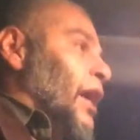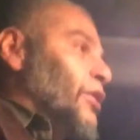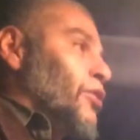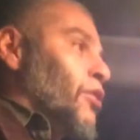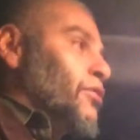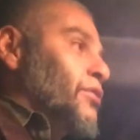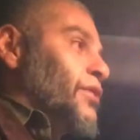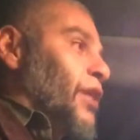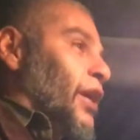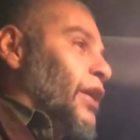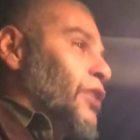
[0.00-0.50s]
and
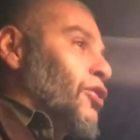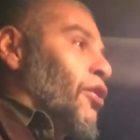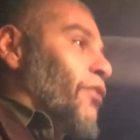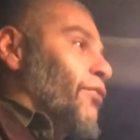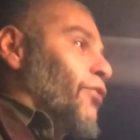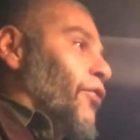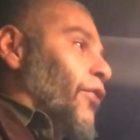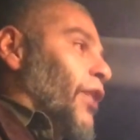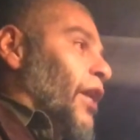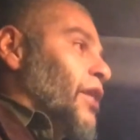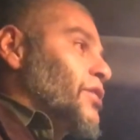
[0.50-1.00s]
don't take no
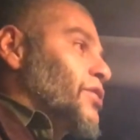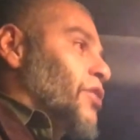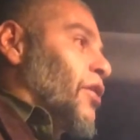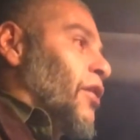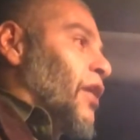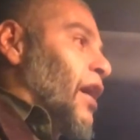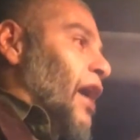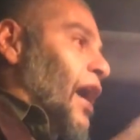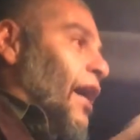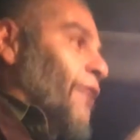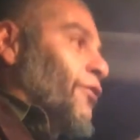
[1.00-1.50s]
for an
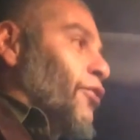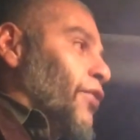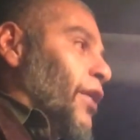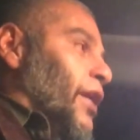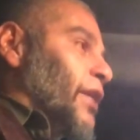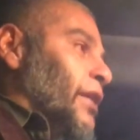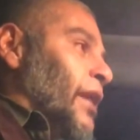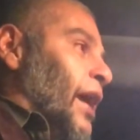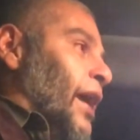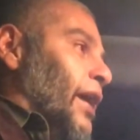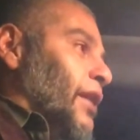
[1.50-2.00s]
answer. Have a
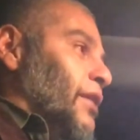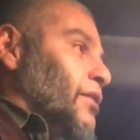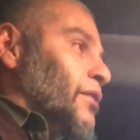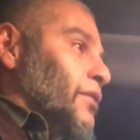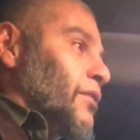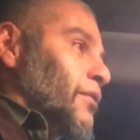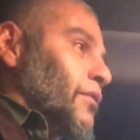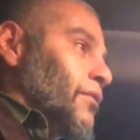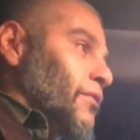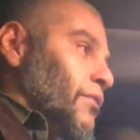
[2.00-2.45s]
great night.